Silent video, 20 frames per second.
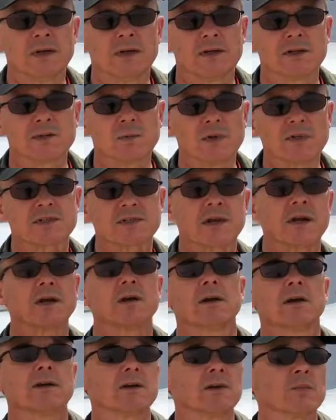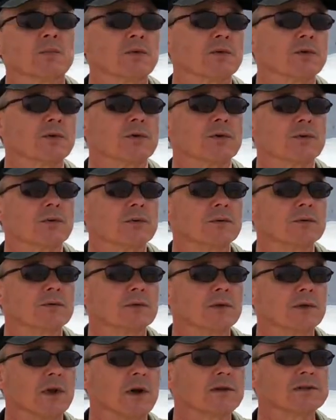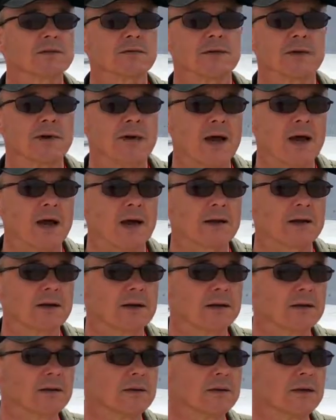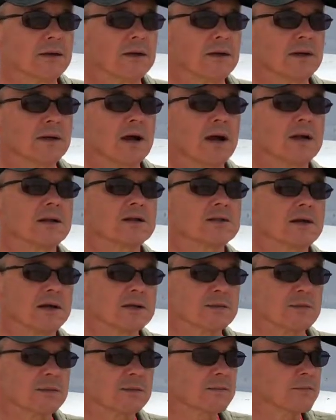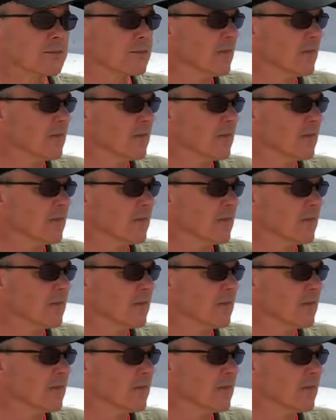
is what's carrying them through the loss of their dad and Kylie's husband.